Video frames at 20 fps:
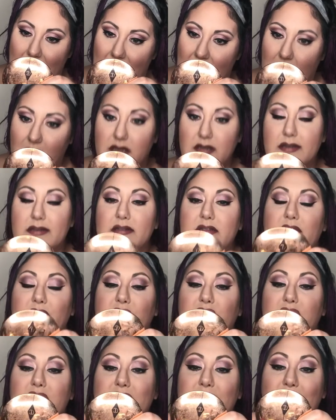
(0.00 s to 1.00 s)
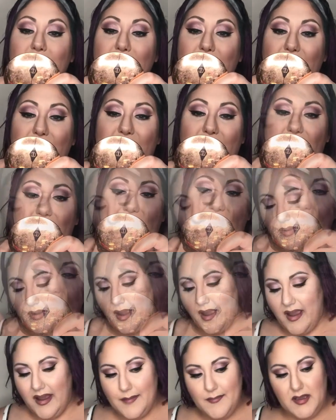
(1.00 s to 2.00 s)
and just diffuse it. But what
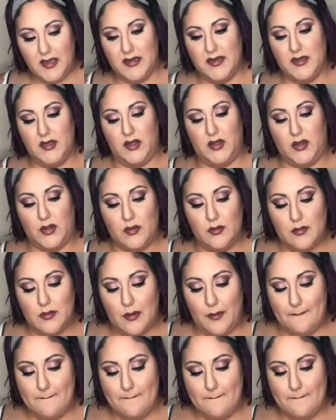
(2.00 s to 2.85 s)
I'm gonna do